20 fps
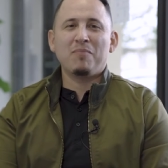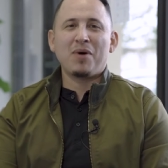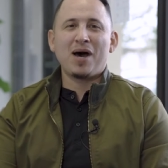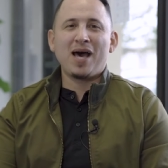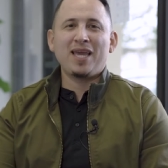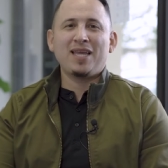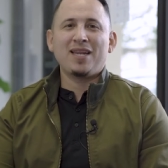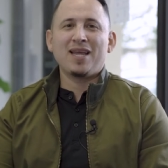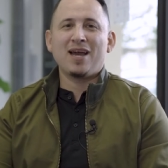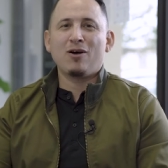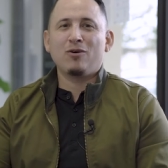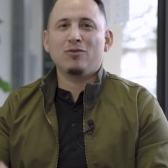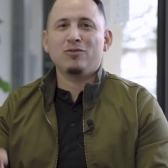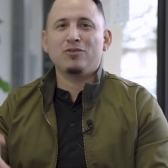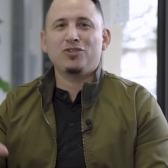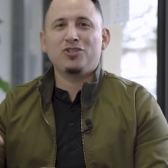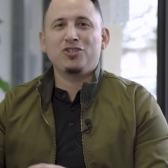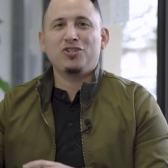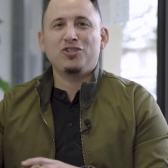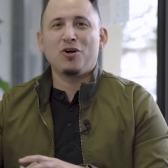buying out
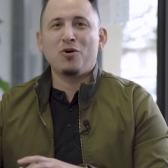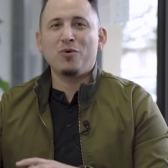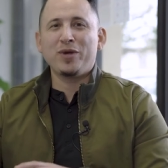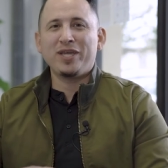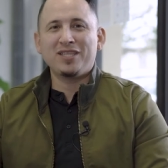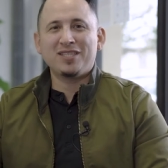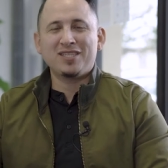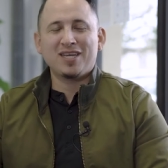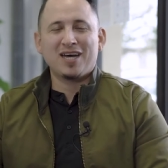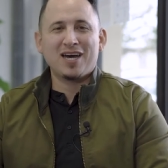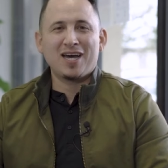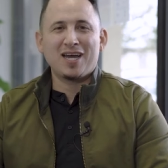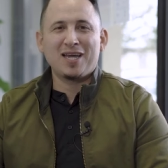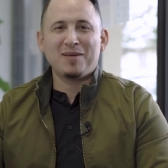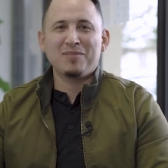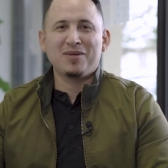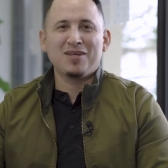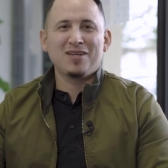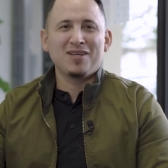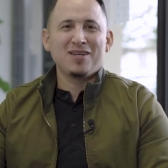Showing
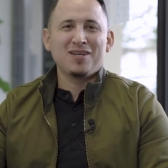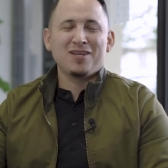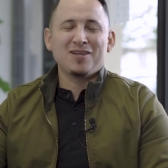Time,